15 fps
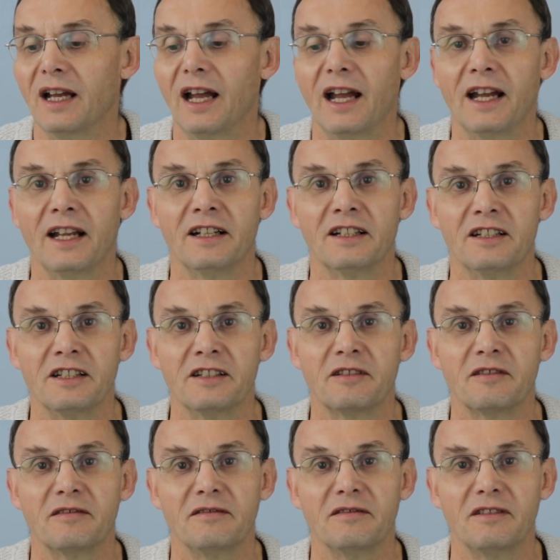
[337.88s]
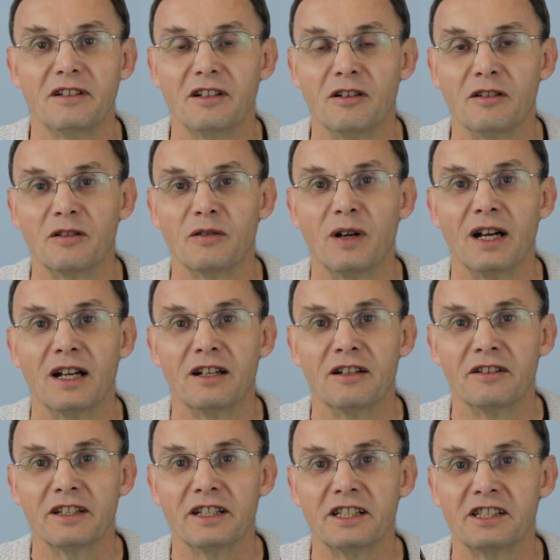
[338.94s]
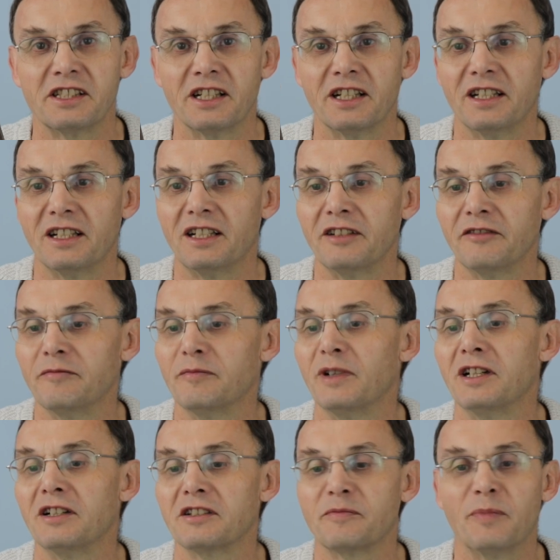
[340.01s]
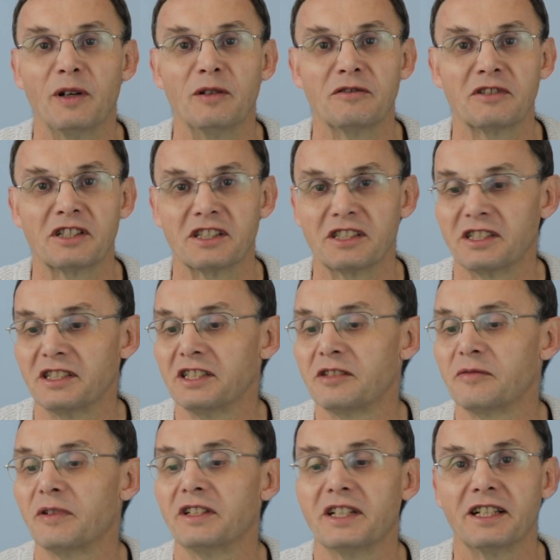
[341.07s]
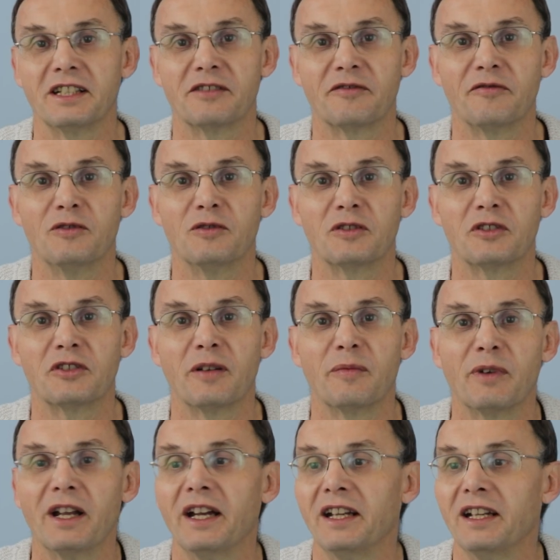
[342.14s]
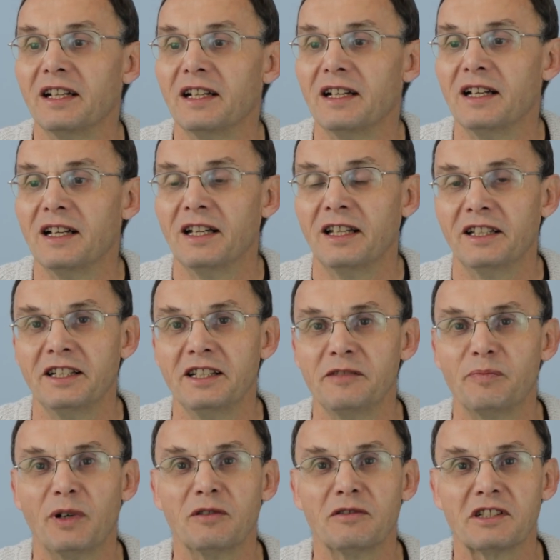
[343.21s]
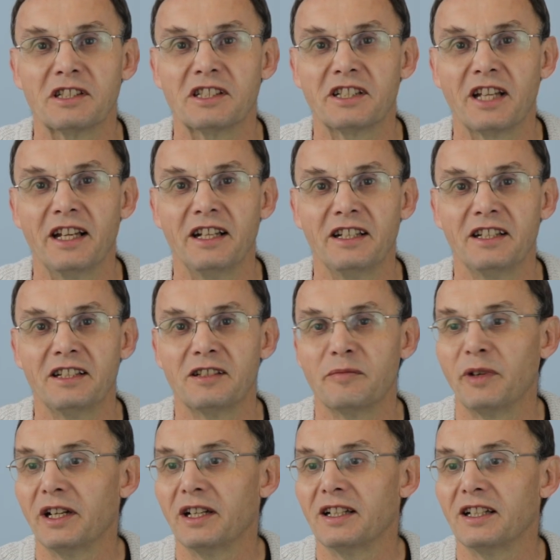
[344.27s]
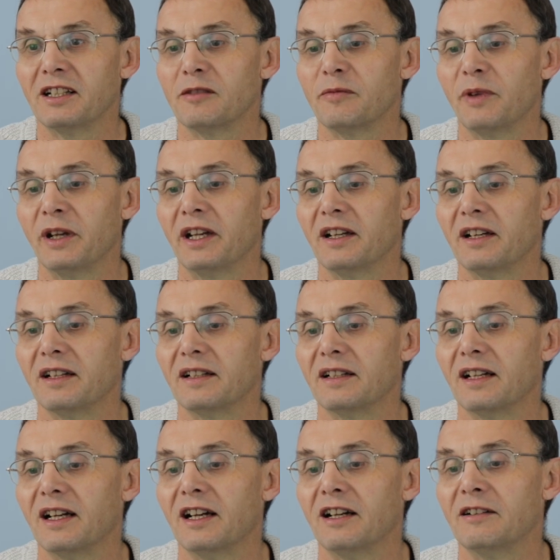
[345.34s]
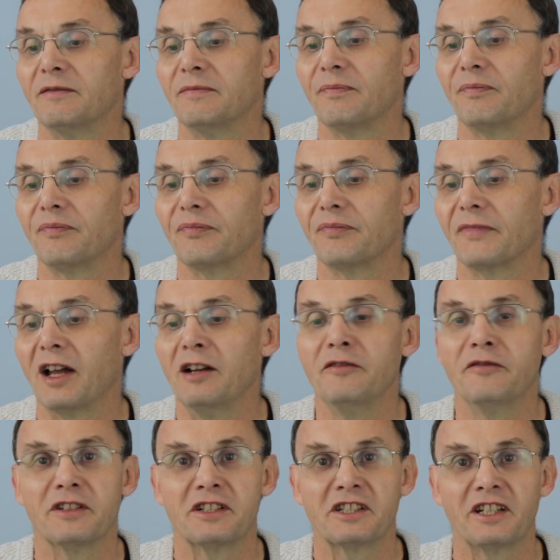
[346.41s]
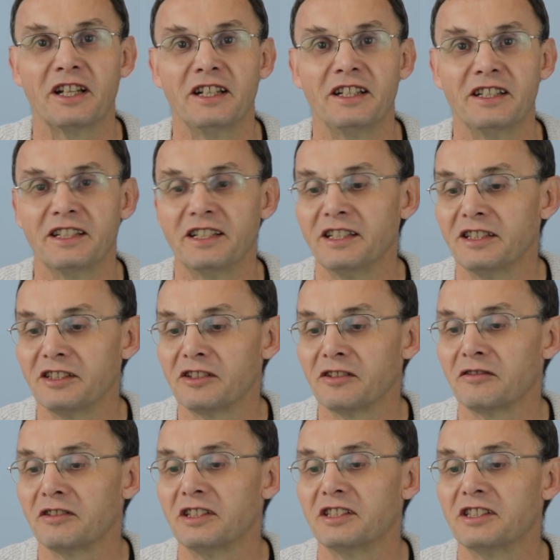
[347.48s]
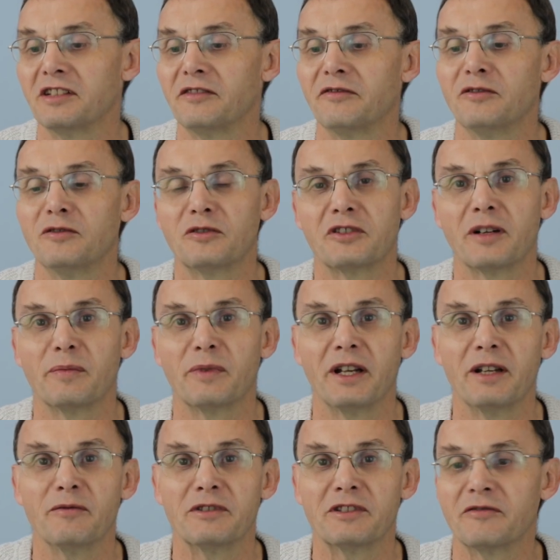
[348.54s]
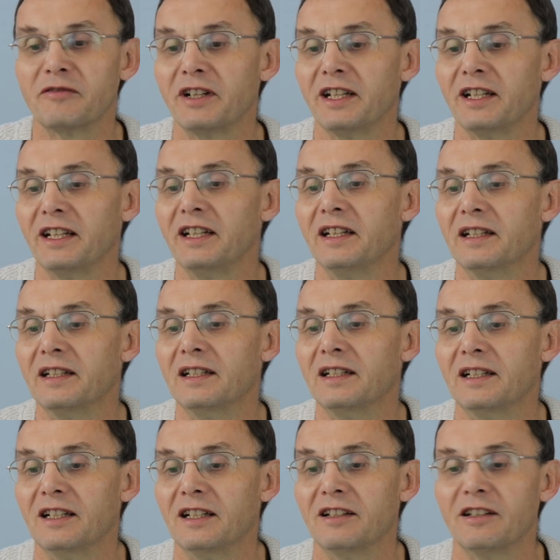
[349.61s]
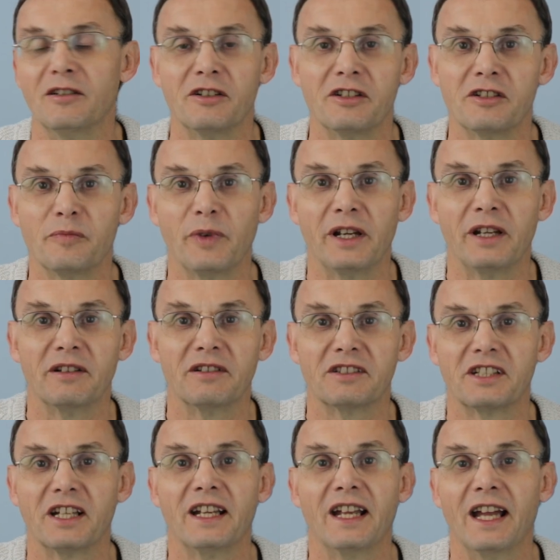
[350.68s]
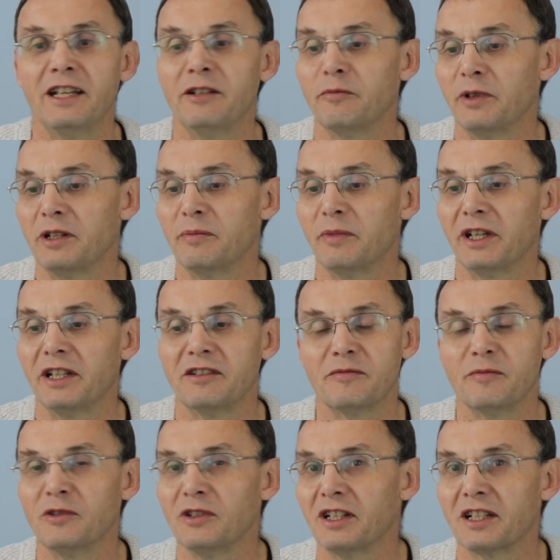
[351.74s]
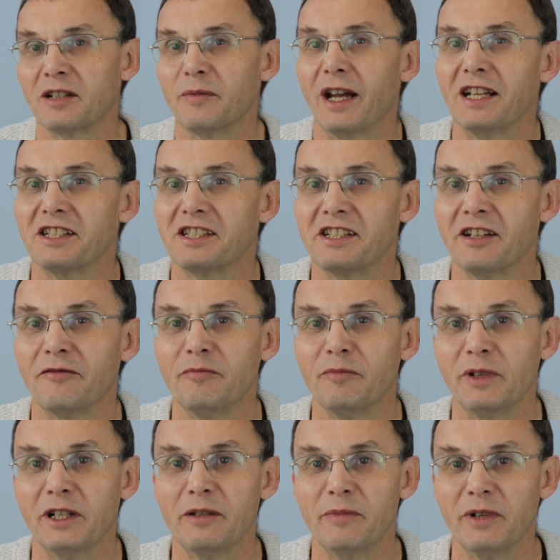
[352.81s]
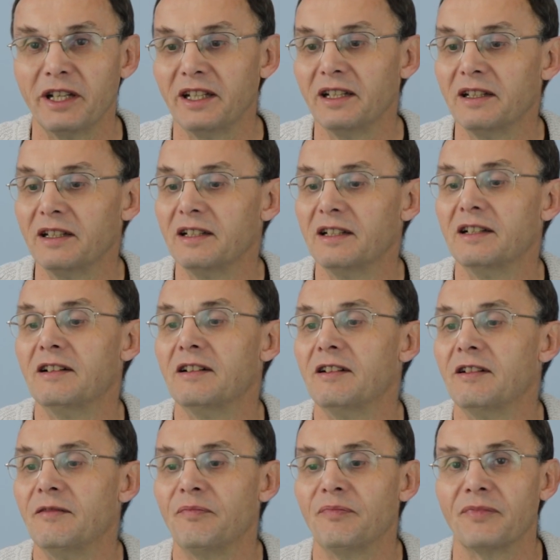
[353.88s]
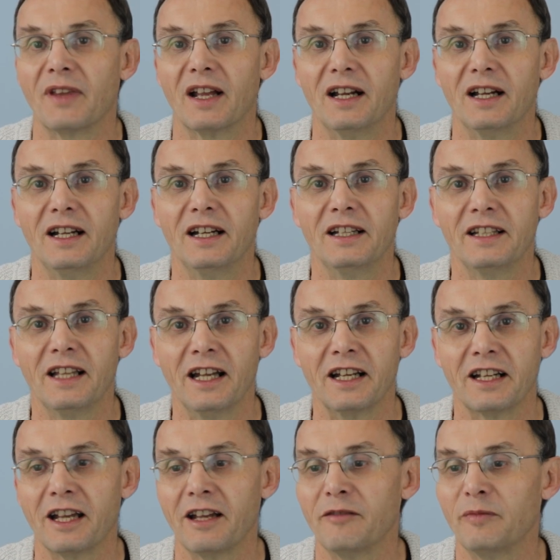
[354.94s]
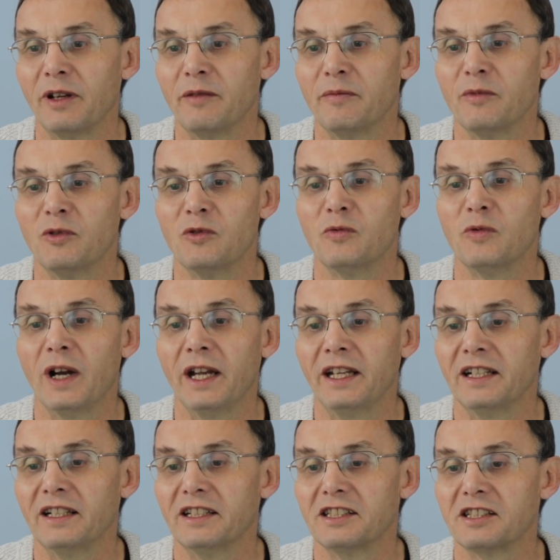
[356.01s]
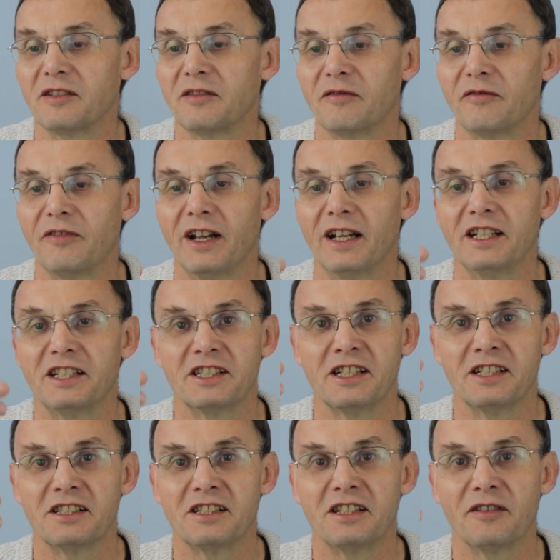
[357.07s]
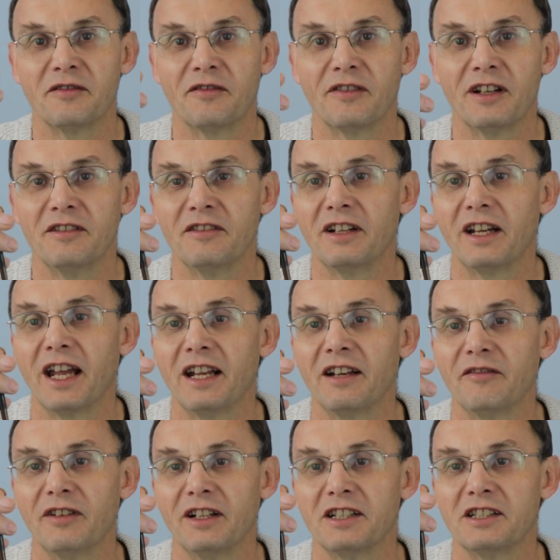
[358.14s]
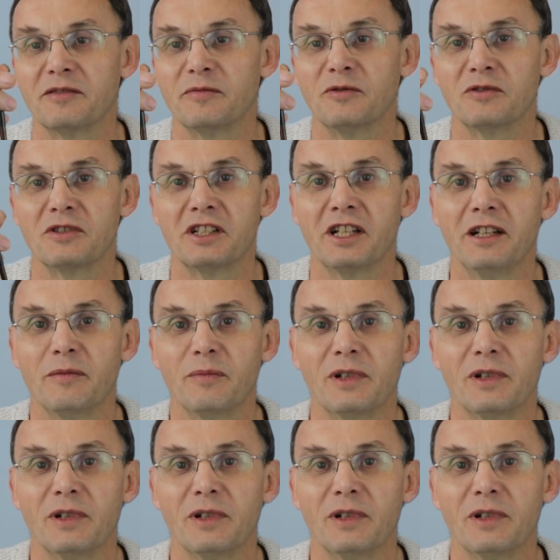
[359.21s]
and I'd got quite a lot of these Ivan Marks balsas, and this one takes 4 treble A. These balsas tended to be a little bit overstated in the shotting, so 4 treble A was really, though it should be say 8 BB, it's more like about 7 BB. And that gave me more weight. It's fairly sensitive float again, fairly small tip.